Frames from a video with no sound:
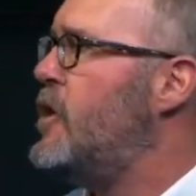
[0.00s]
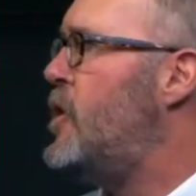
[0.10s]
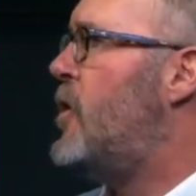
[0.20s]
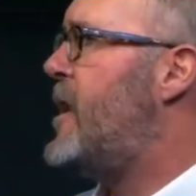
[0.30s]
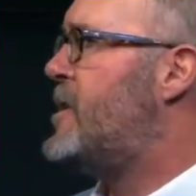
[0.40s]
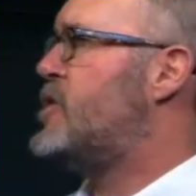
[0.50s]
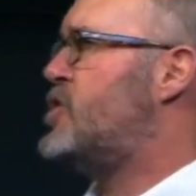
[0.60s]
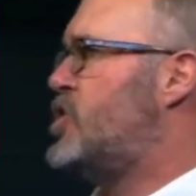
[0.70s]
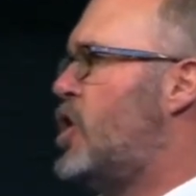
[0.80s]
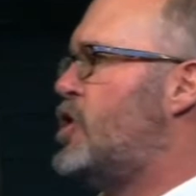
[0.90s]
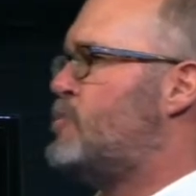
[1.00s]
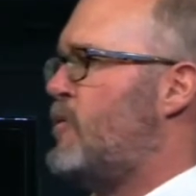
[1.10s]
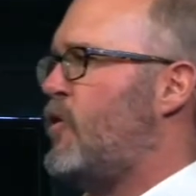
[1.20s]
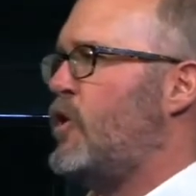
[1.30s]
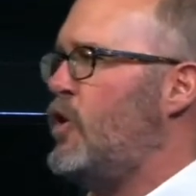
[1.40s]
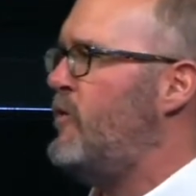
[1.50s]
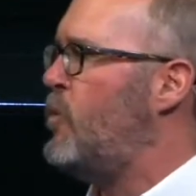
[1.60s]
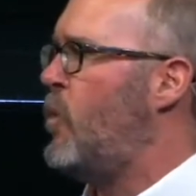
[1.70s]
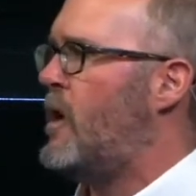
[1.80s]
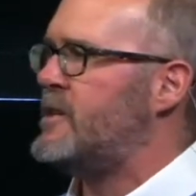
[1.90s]
Do you know that as a church, before you
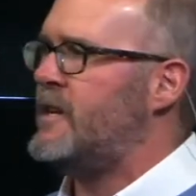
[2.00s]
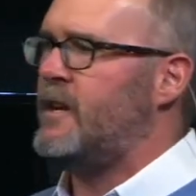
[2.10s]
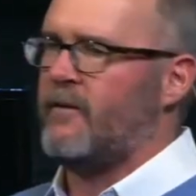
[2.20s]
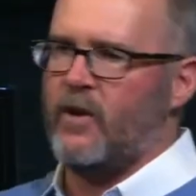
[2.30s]
even walked in here,